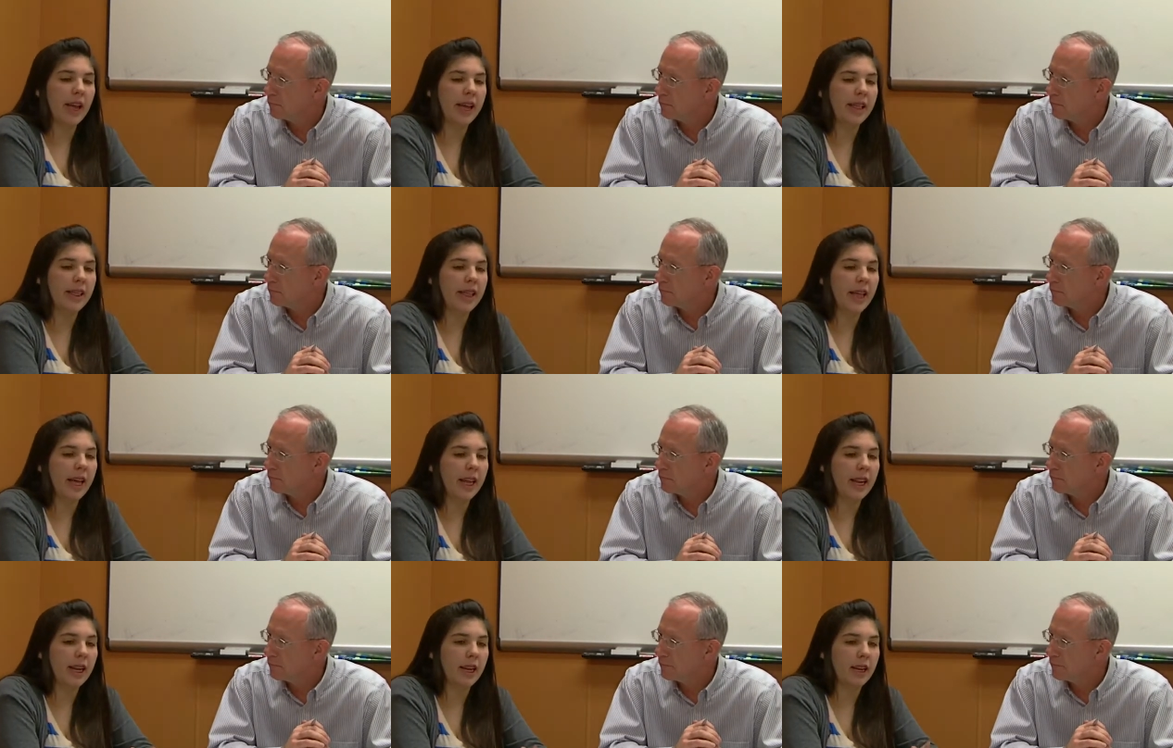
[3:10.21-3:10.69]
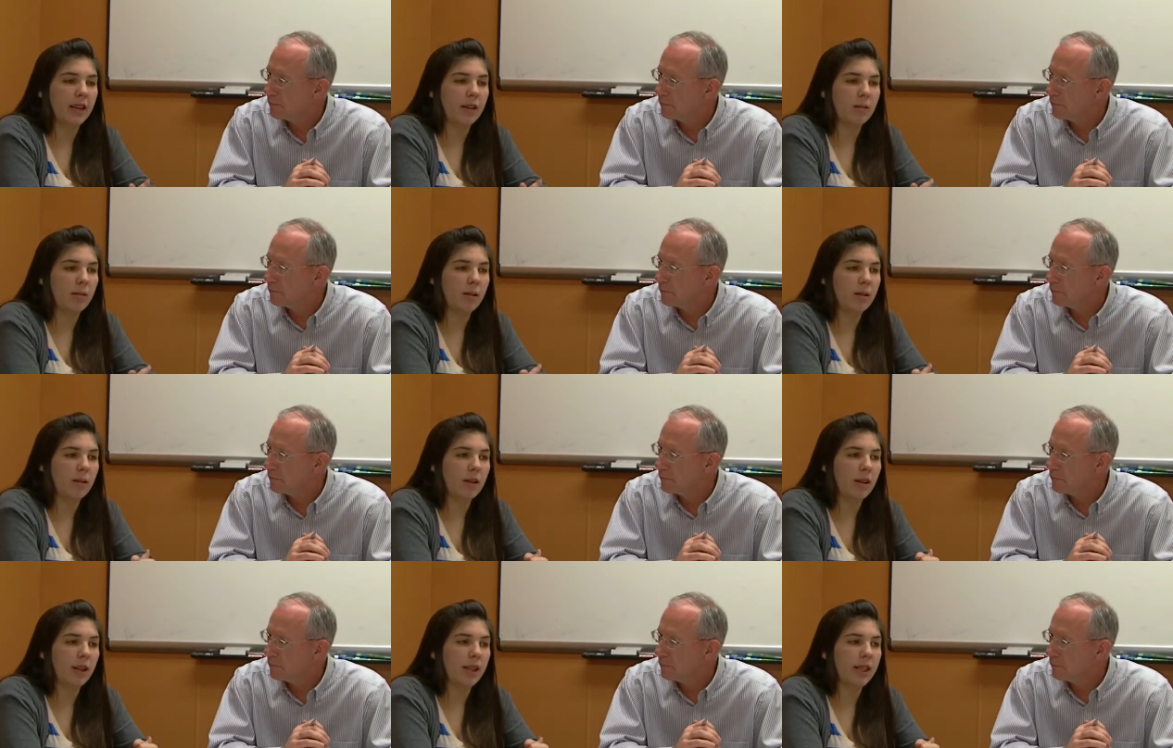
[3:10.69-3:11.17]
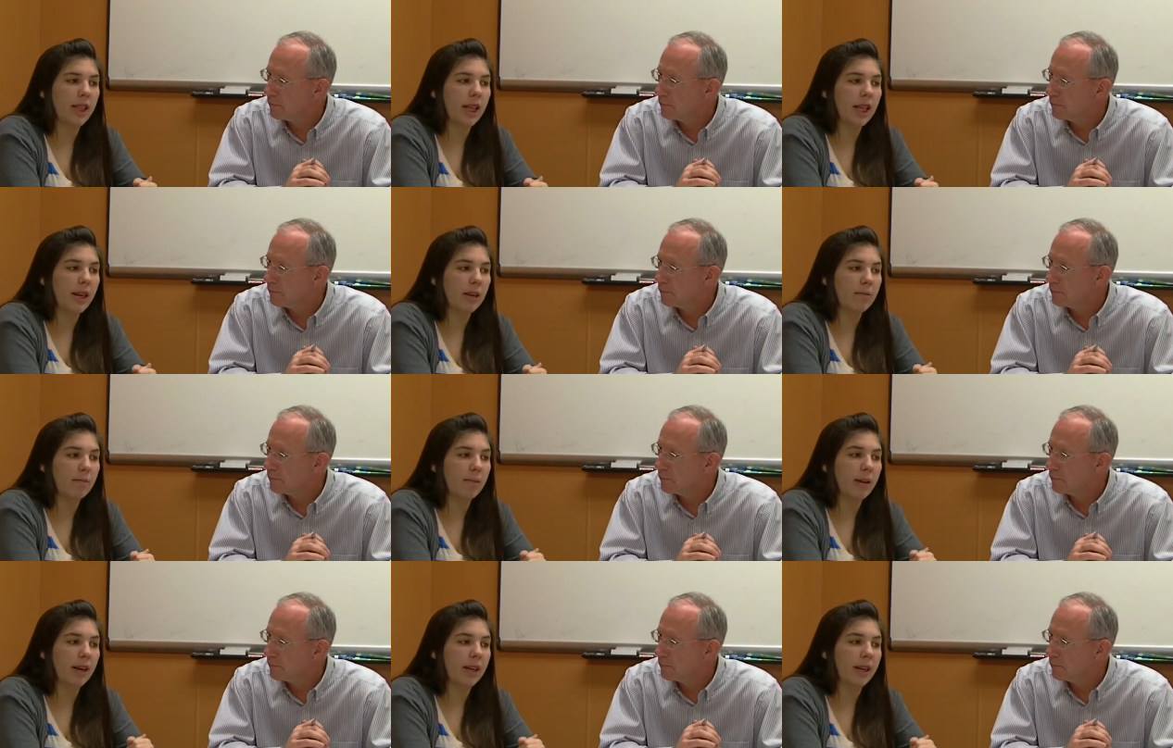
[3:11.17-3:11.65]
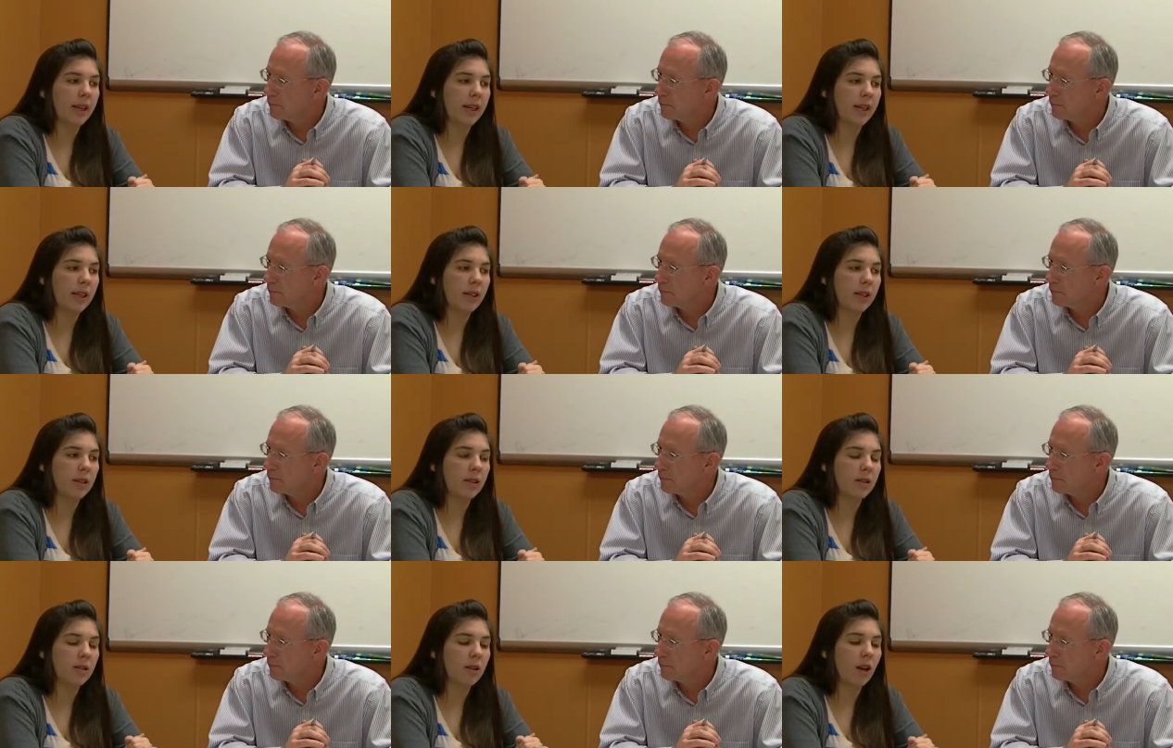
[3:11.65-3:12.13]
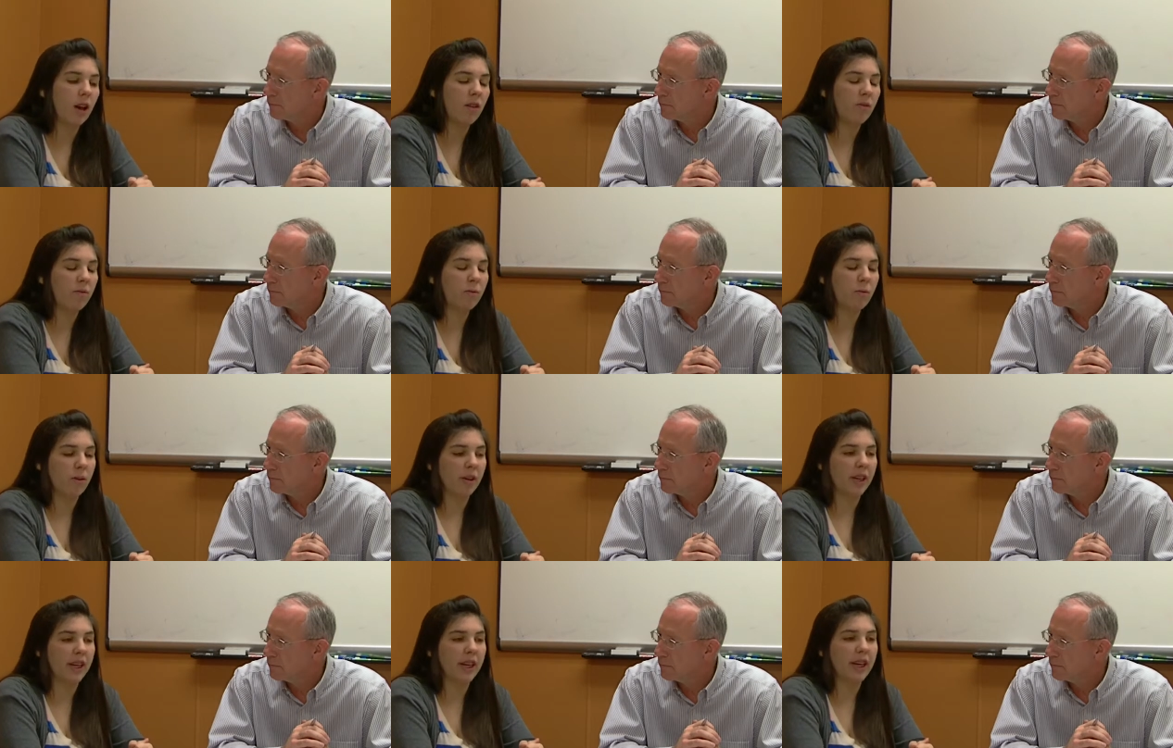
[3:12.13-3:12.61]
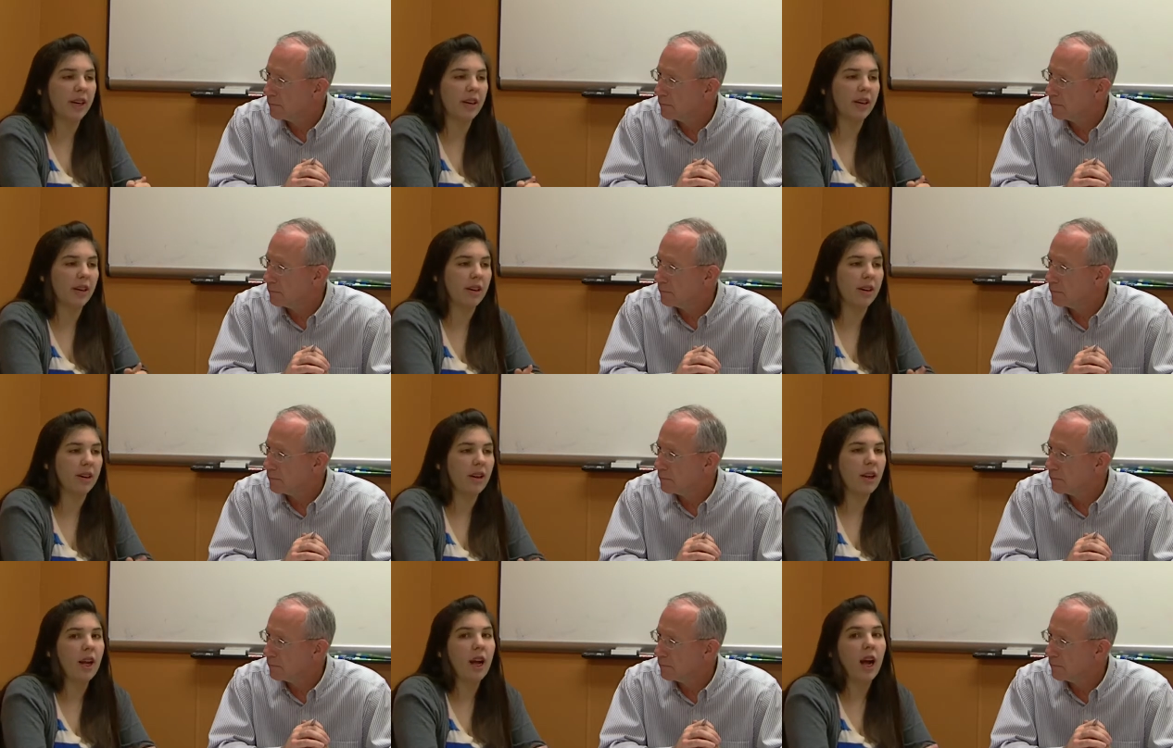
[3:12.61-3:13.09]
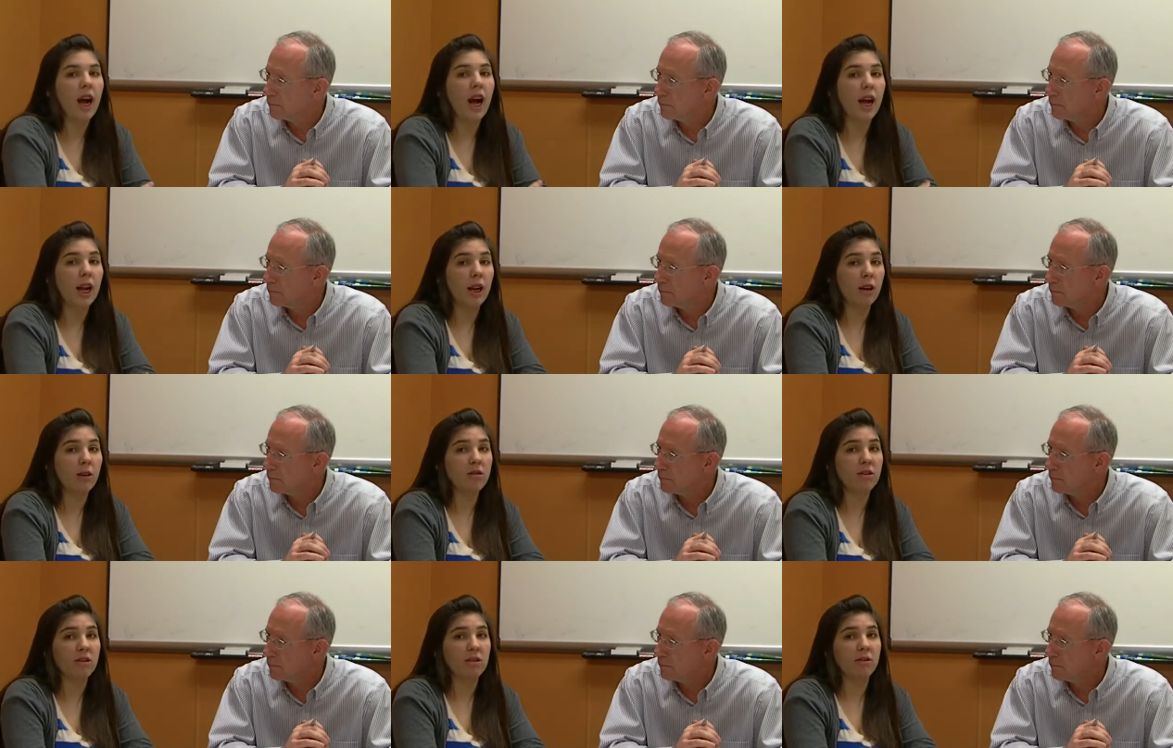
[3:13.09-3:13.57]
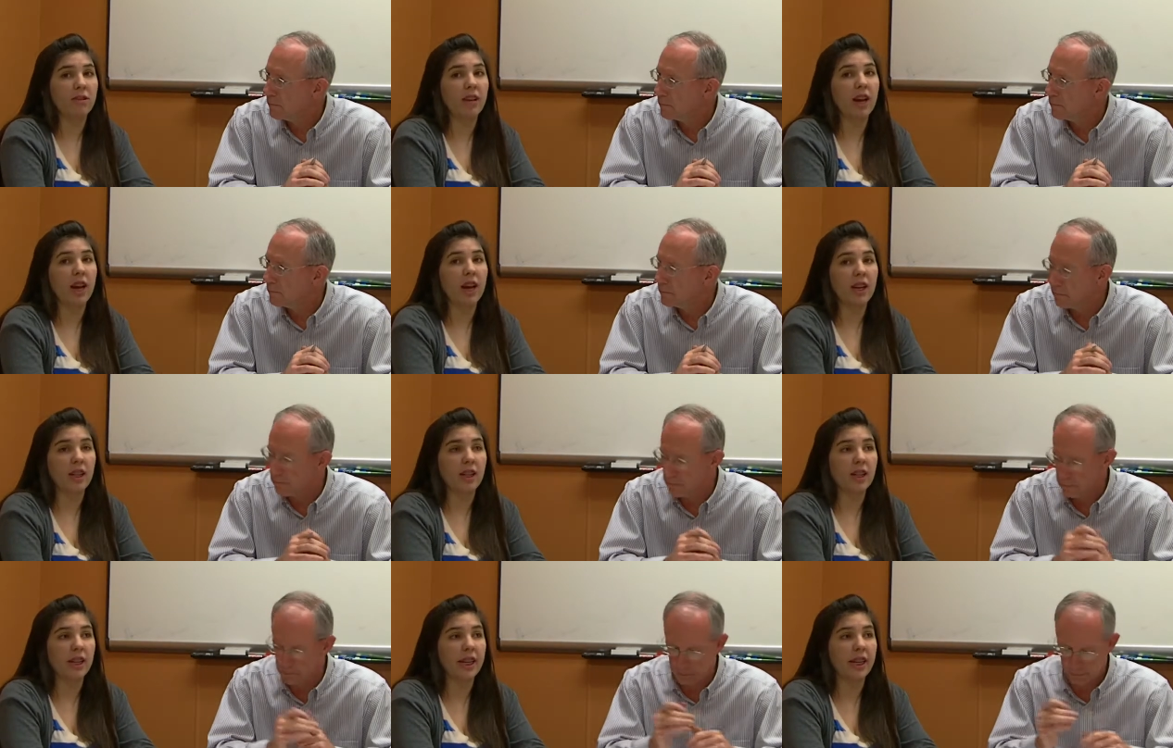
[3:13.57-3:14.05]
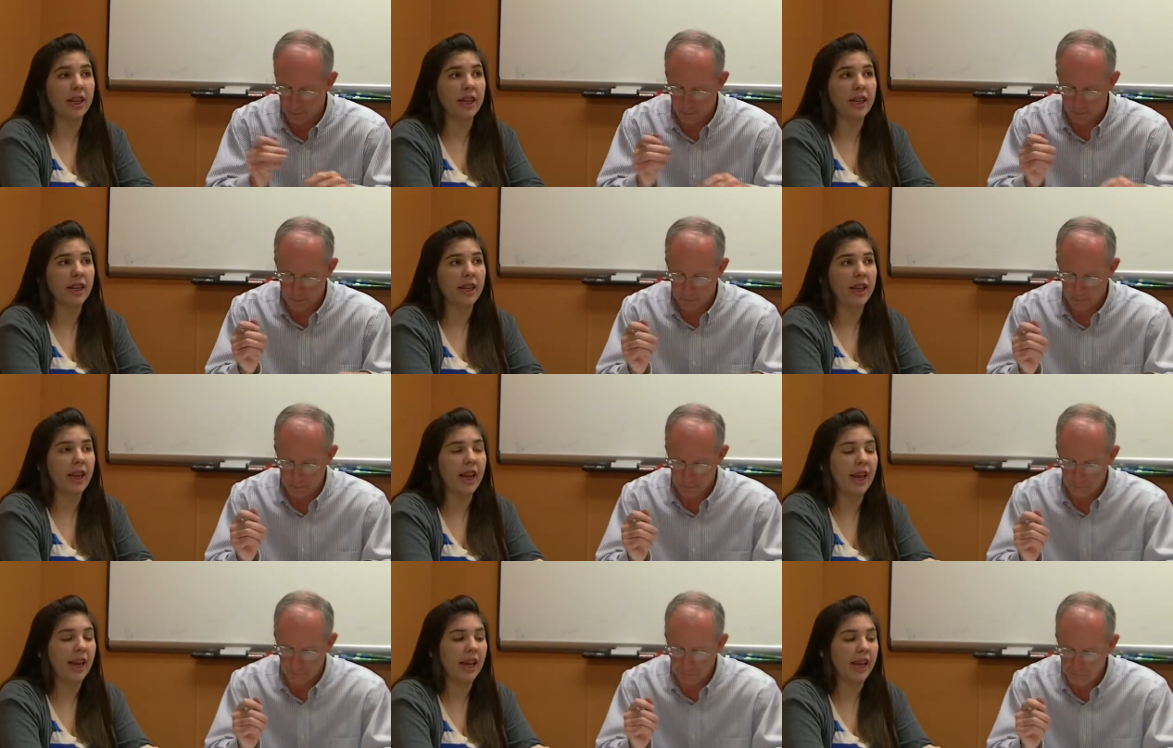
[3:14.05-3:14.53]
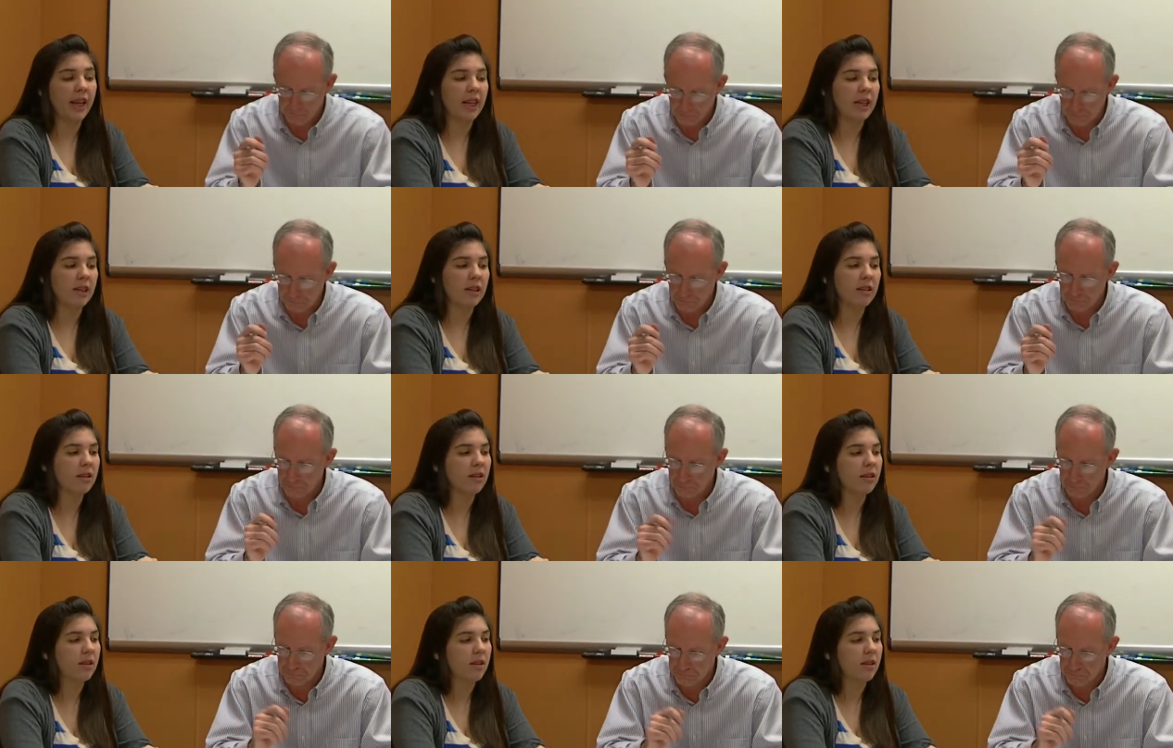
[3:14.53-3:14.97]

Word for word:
Speaker 1: And then in and then in my sophomore year, I also got a lead. And